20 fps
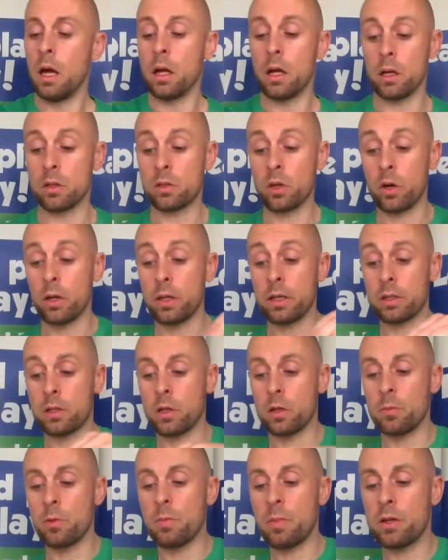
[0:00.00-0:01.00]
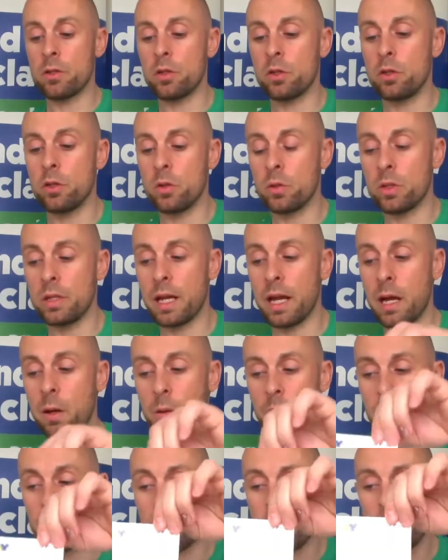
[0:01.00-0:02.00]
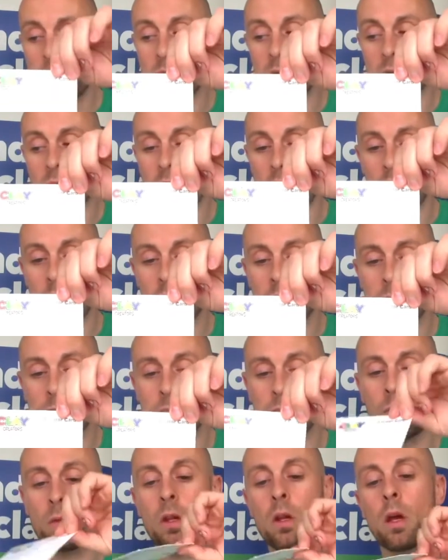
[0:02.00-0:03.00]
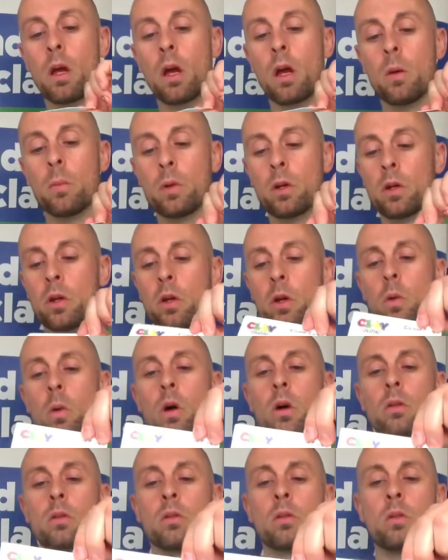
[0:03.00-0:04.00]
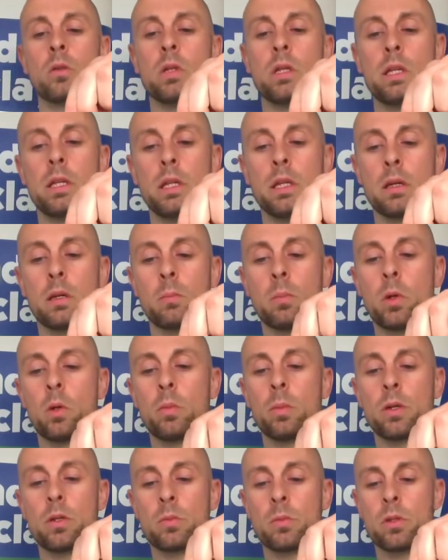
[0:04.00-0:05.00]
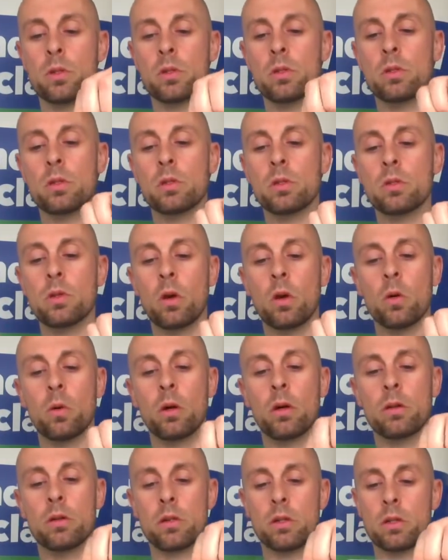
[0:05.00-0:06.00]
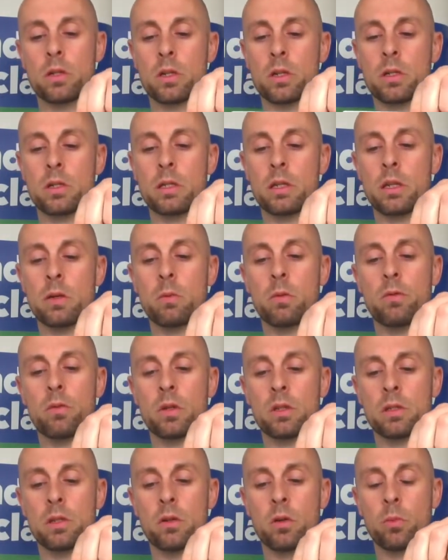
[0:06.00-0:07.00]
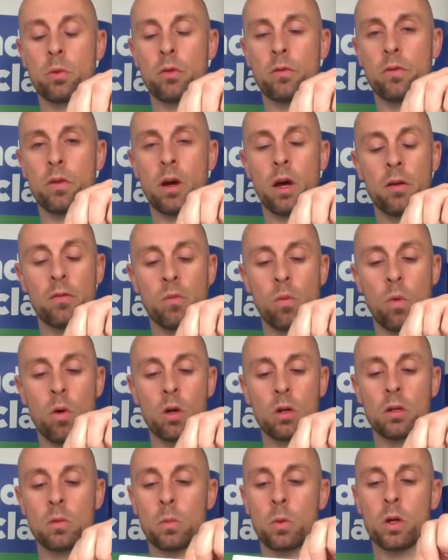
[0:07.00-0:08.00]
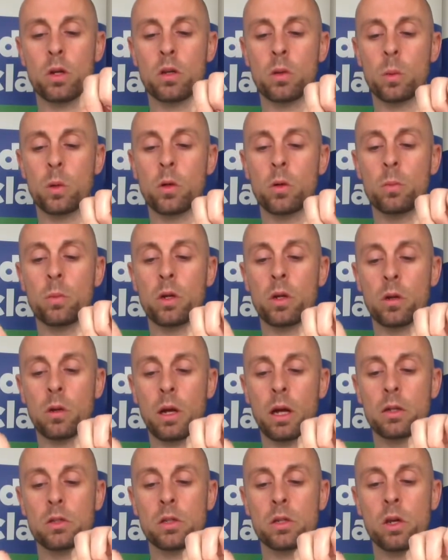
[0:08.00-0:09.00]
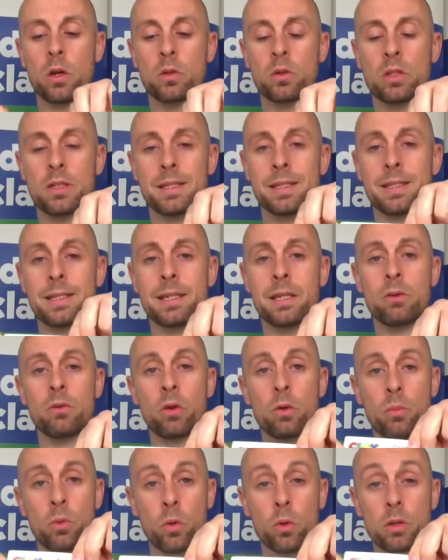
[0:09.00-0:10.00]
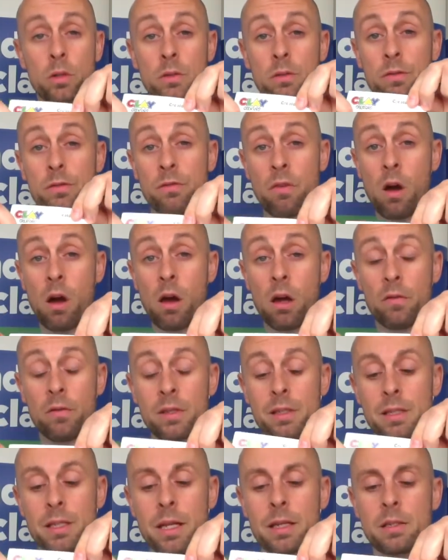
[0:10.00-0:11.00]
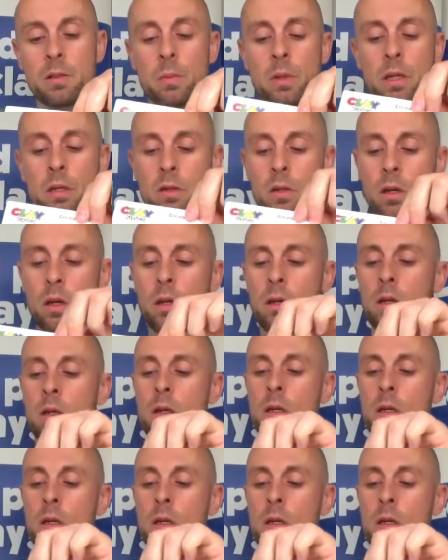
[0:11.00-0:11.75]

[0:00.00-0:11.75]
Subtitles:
it's going to be measured using our creator card. We're going to go on to the ball measurements. So as you can see, we've got 0.51 working our way up. We're going to actually go to the 0.5 centimeter.